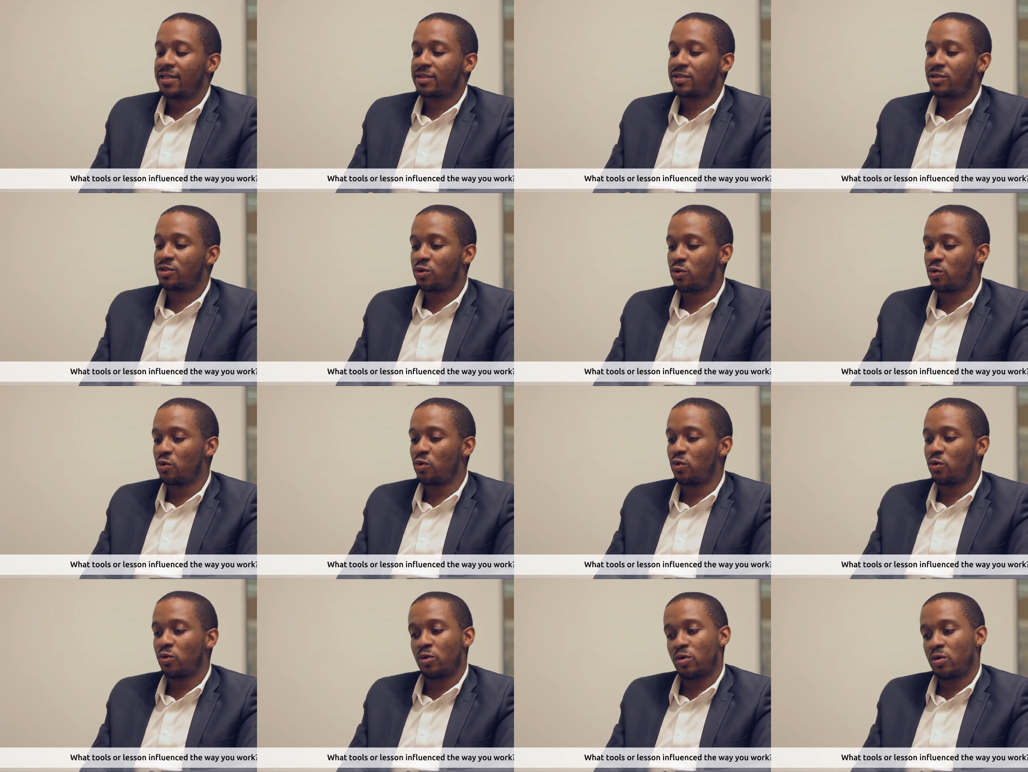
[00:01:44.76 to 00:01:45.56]

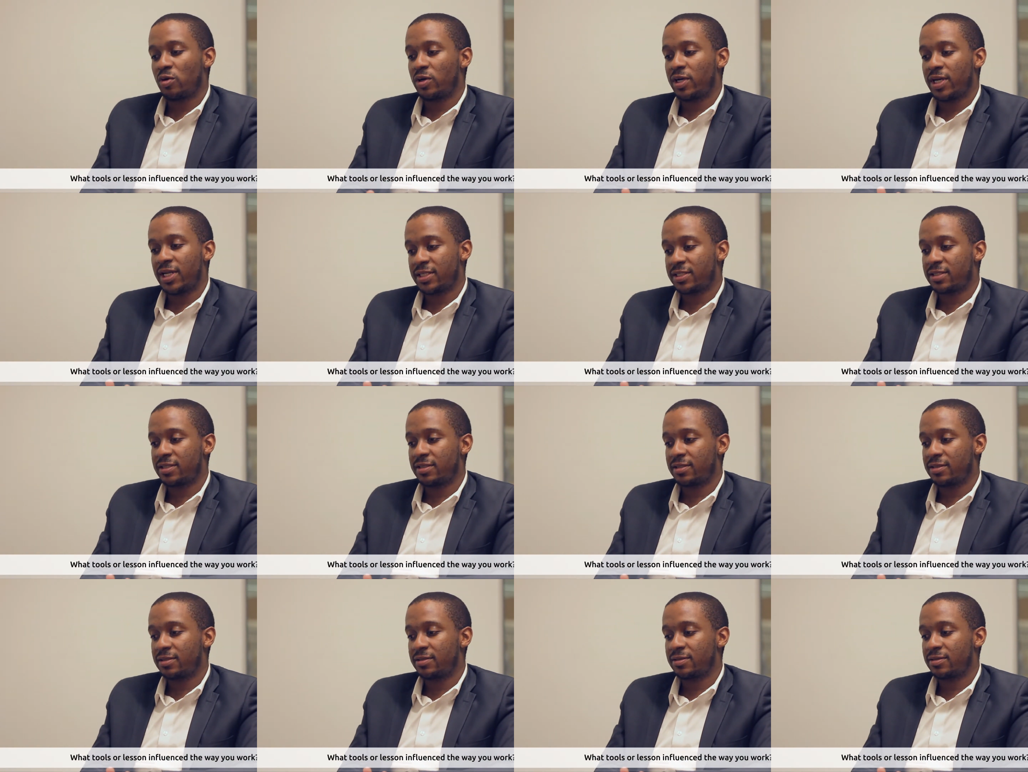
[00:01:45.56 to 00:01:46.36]
tool or
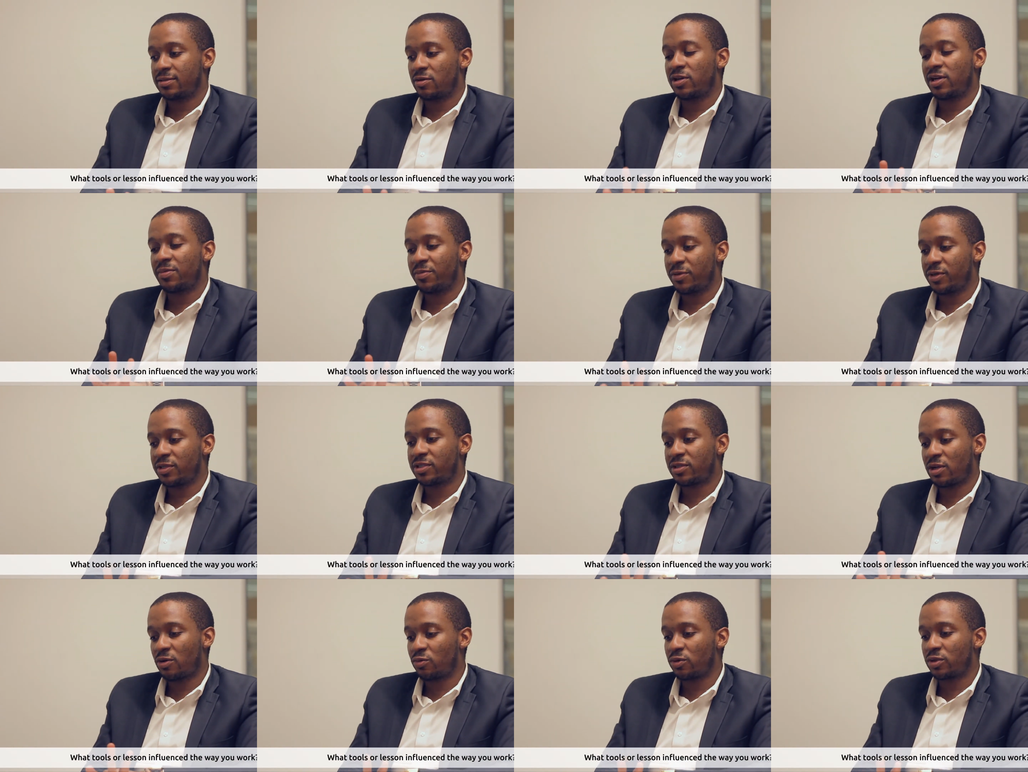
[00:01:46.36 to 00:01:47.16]
lesson, let me
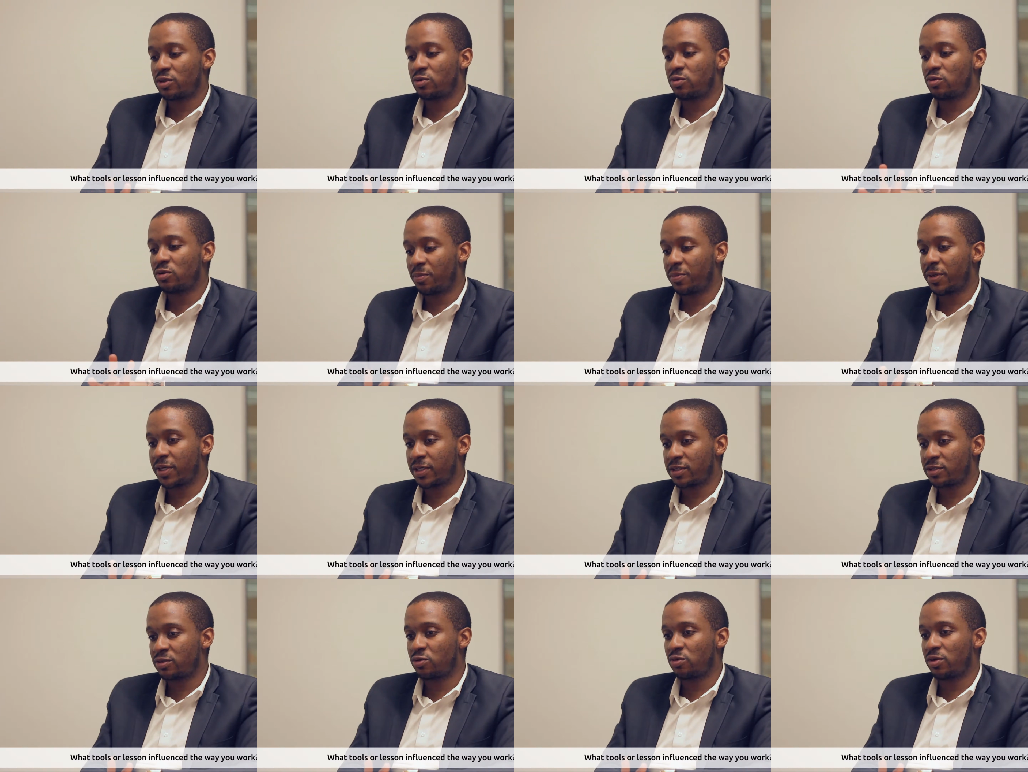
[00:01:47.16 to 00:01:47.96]
start with tool, the
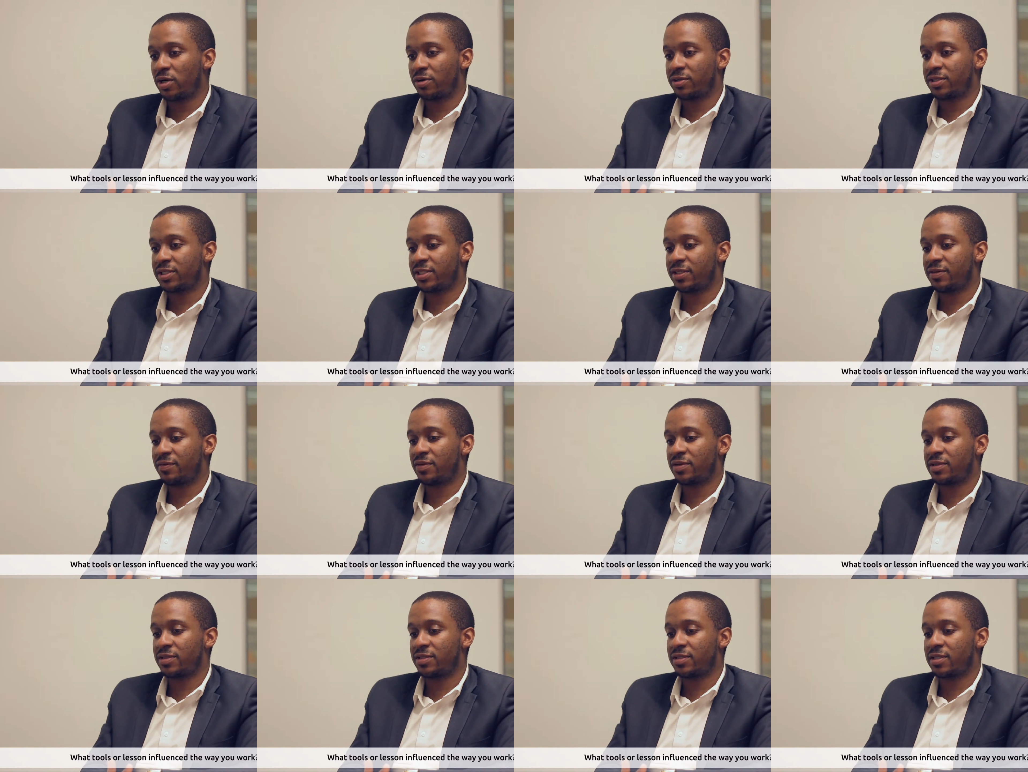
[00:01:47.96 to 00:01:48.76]
biggest tool I received
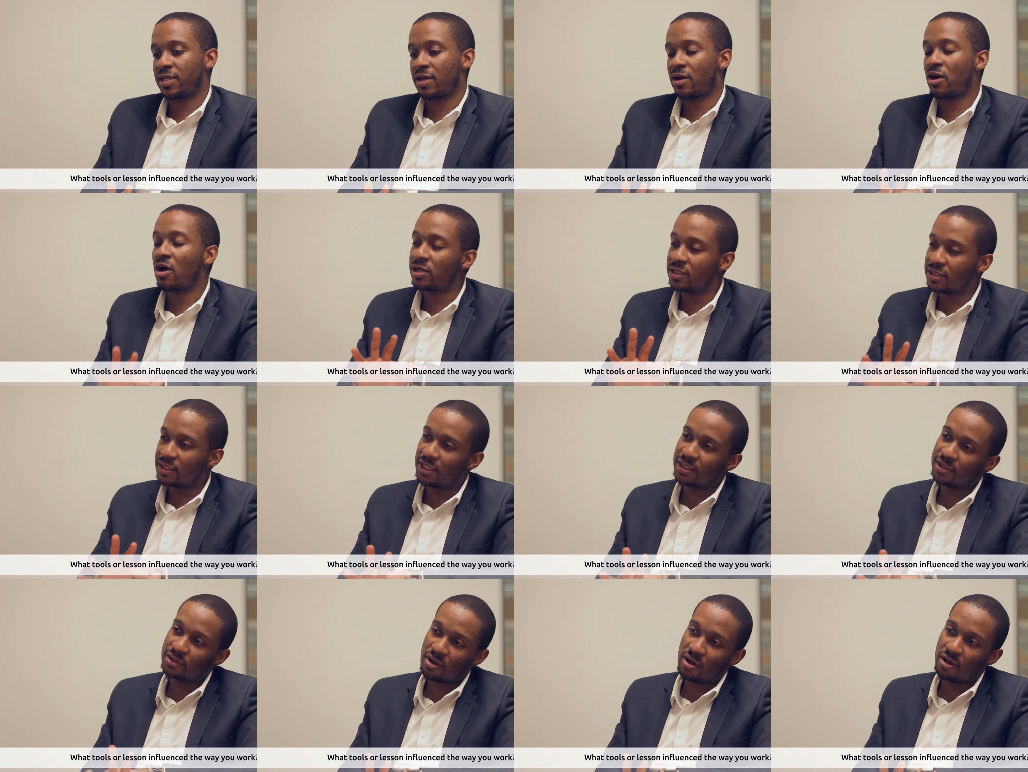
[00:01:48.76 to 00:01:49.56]
is the
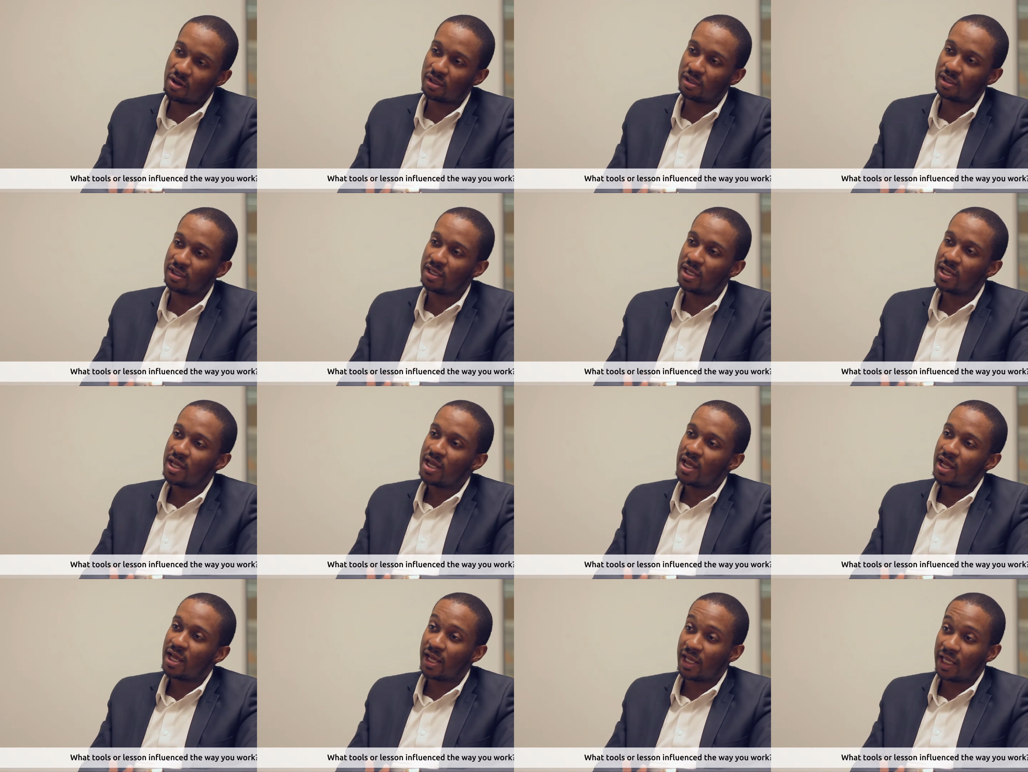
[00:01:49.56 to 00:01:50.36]
content
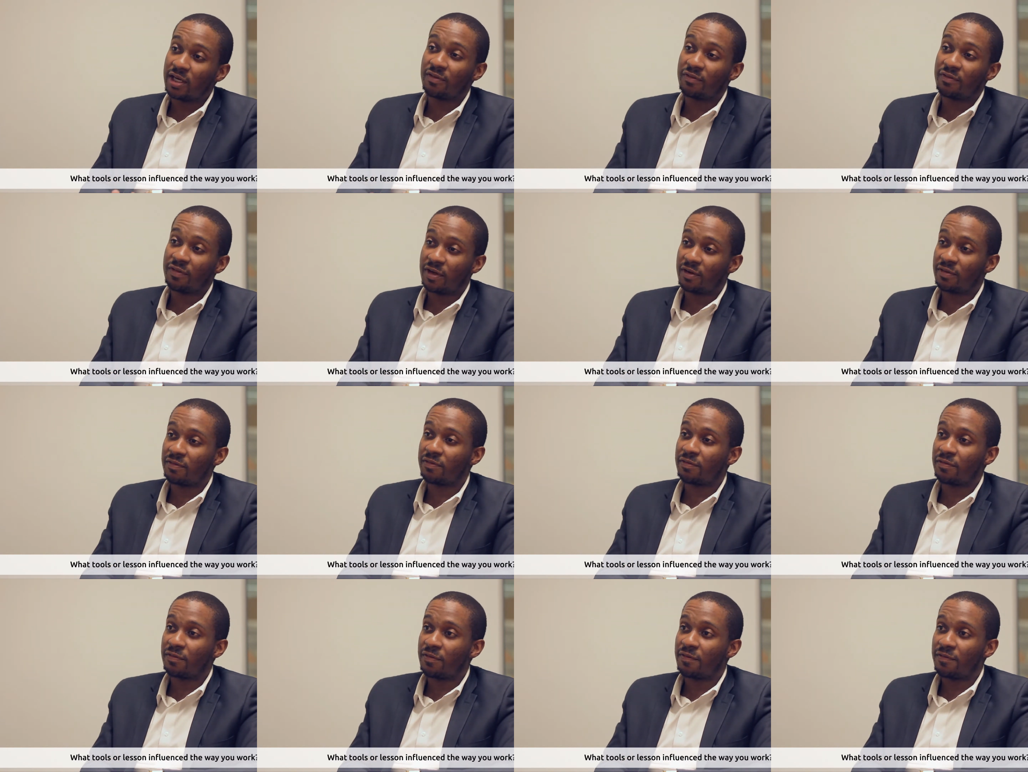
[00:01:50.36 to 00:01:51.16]
on innovative
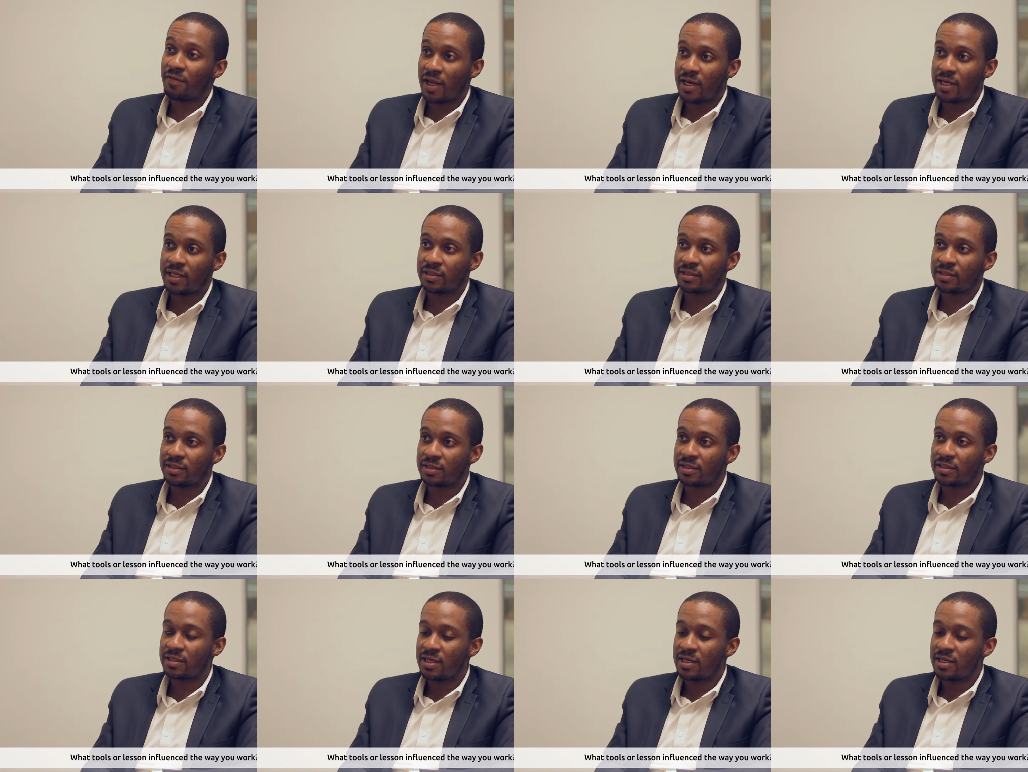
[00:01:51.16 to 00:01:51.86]
finance.